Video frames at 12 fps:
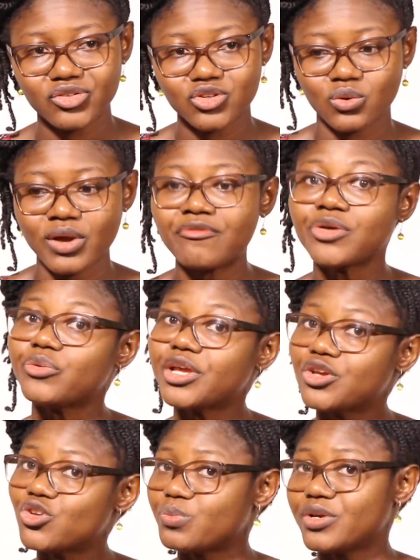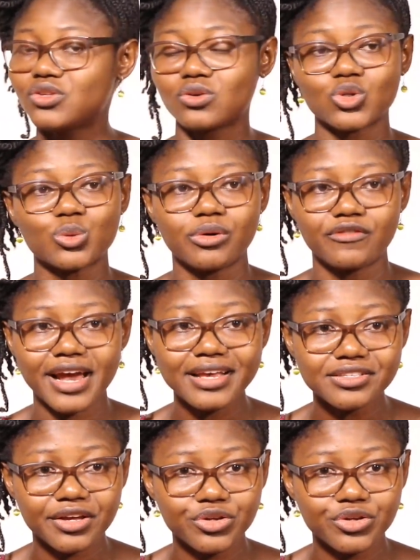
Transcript: So every week you meet your supervisor,